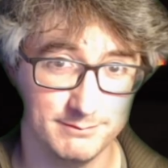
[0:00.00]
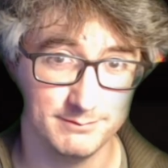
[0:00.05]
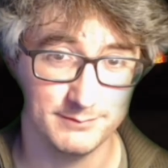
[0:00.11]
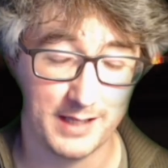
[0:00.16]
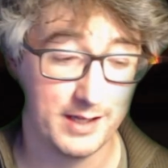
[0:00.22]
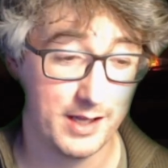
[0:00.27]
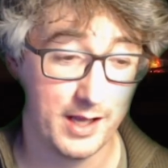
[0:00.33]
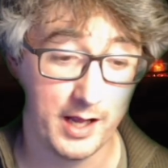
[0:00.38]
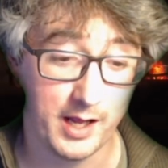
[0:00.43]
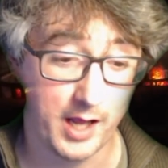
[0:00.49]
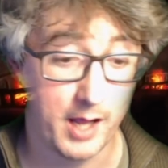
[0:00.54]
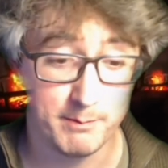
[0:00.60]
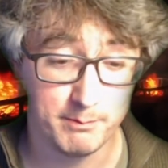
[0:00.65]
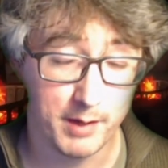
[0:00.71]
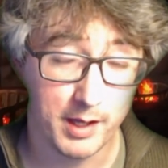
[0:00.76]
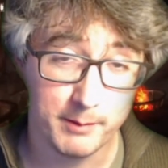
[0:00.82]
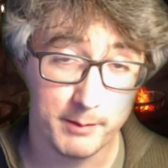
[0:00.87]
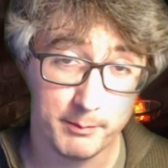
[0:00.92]

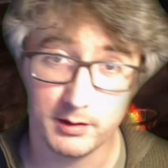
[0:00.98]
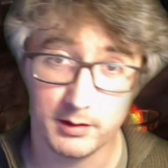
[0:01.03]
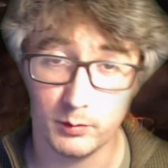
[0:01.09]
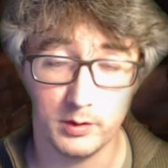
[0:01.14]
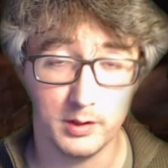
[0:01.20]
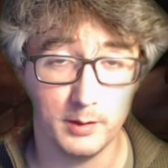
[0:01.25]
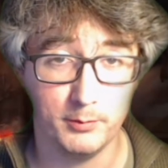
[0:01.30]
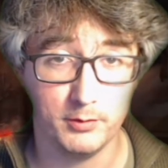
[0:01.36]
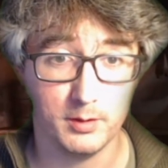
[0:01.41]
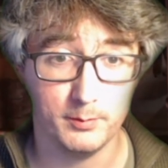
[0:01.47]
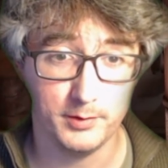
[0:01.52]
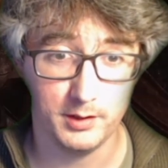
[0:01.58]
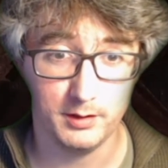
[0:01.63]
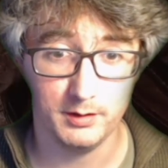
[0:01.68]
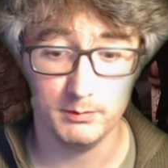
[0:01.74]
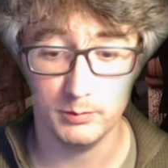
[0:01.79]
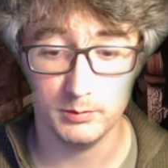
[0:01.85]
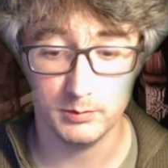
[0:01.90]
I'm better when I'm scripted.
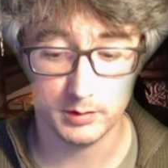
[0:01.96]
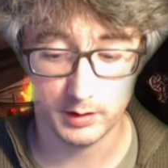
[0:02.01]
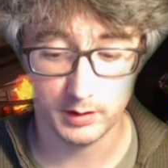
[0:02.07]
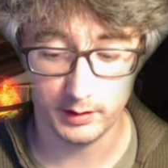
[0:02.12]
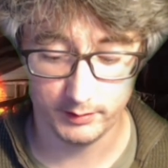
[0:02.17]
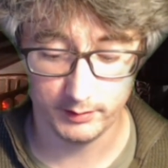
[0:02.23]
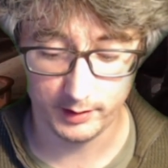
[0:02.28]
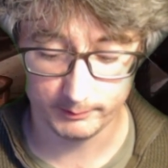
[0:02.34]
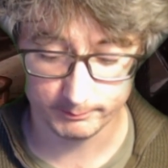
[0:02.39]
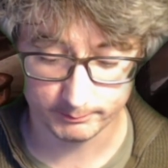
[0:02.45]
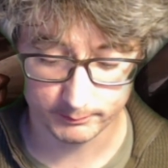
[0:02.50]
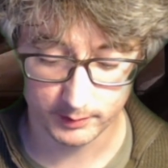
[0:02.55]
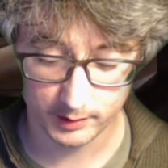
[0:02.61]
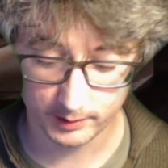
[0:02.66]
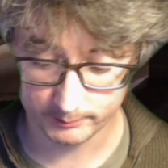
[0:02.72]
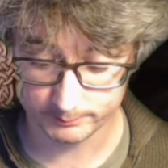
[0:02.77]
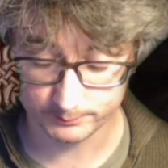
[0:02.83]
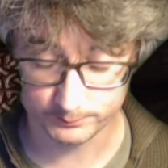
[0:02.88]
What can I say?
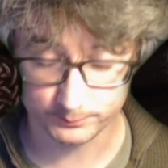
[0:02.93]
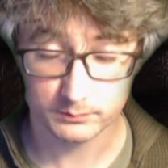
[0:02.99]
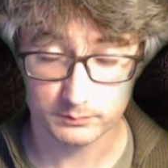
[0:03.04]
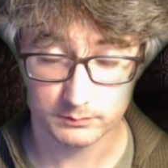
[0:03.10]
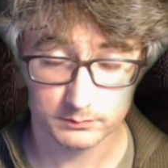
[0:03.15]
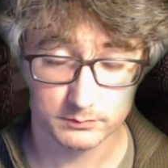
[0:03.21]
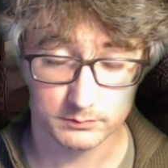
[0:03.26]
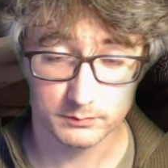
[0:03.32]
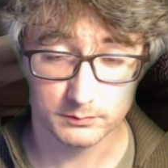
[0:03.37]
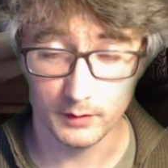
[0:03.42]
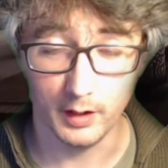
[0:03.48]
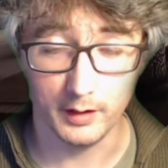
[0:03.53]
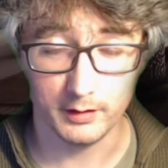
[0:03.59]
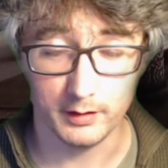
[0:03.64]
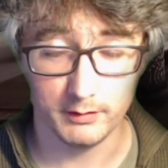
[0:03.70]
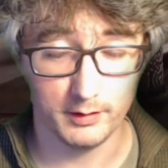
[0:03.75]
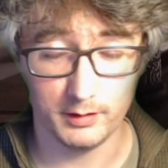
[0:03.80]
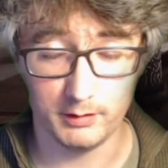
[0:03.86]

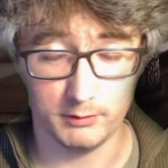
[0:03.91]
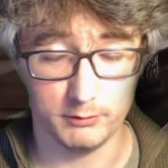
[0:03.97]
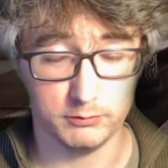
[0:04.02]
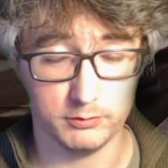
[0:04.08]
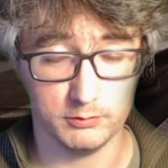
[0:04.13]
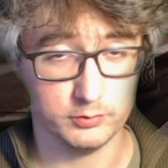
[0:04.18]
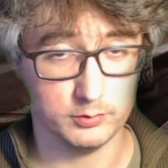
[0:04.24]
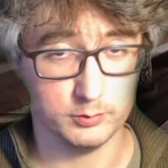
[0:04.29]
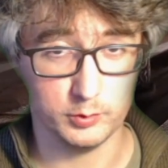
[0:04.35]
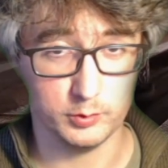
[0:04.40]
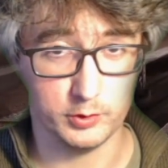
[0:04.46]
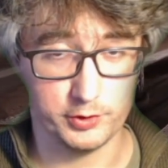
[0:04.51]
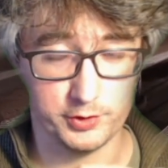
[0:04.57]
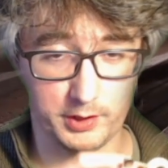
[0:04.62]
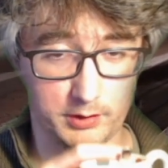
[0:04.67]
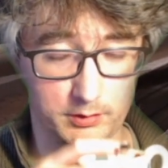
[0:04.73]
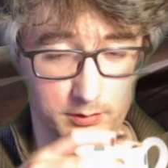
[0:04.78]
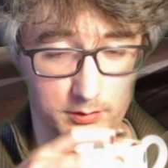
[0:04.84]
Thank you for
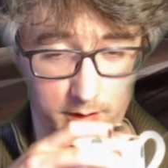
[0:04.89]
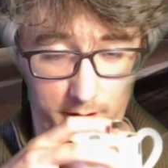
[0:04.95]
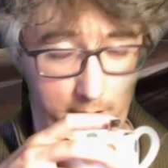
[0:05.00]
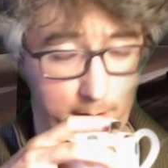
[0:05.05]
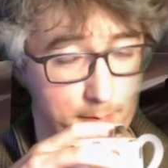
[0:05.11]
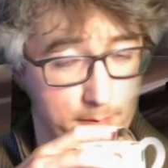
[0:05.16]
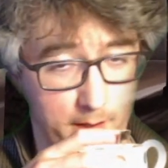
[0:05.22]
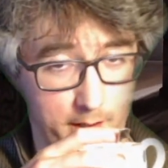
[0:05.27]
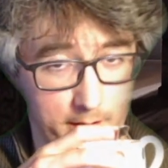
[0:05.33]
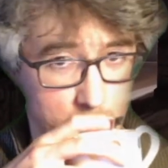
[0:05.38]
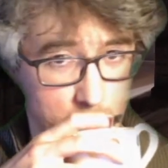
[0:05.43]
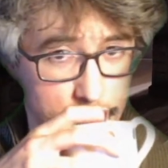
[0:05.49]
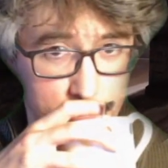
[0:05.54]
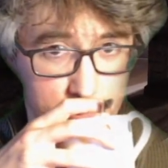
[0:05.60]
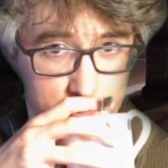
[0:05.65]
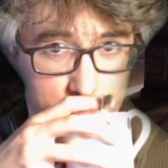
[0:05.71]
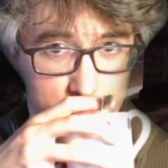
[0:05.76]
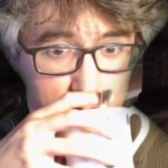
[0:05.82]
watching. I don't have
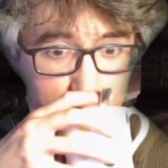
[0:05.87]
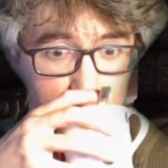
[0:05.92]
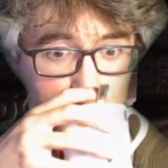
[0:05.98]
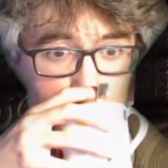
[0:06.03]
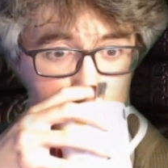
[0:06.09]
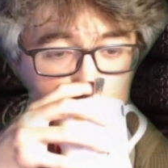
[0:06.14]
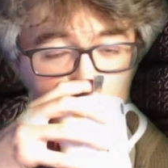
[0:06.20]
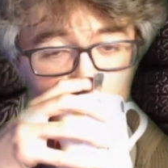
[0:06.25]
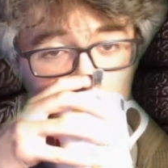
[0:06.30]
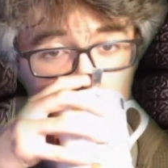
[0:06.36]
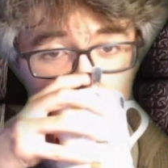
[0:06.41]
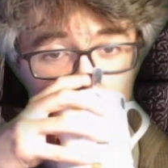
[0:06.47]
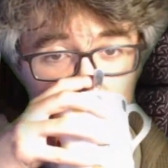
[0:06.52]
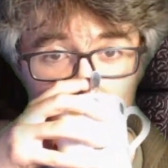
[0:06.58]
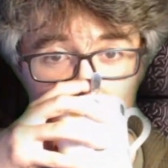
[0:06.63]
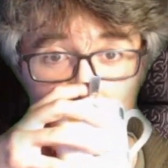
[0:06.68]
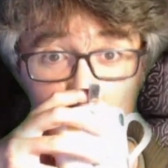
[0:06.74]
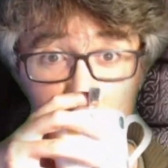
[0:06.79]
much to say. I'm just
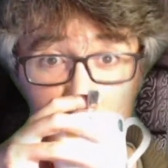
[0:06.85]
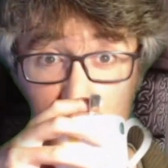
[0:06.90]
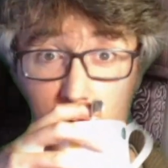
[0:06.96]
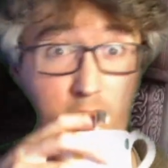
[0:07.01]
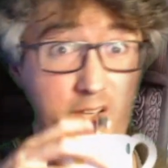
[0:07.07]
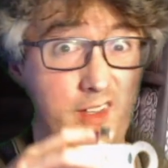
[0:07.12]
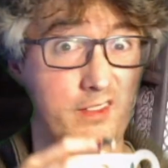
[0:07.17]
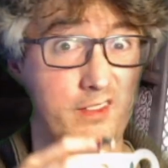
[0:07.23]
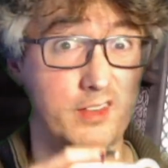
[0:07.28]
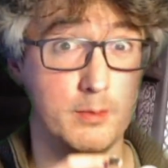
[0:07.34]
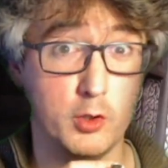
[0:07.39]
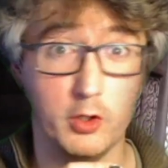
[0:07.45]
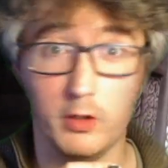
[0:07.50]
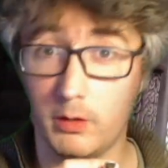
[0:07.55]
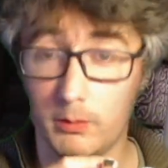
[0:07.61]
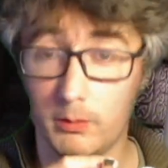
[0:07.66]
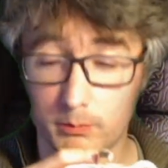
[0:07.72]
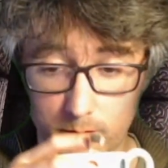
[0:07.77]
waiting for the
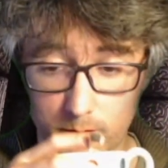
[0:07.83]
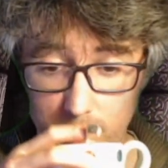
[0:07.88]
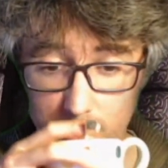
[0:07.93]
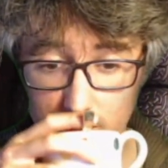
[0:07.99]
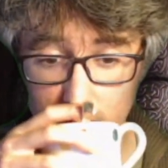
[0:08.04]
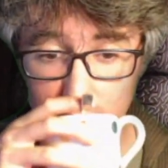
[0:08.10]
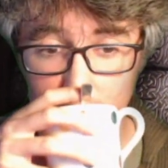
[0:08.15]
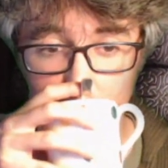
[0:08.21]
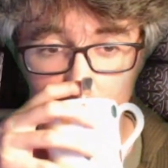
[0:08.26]
mod, really.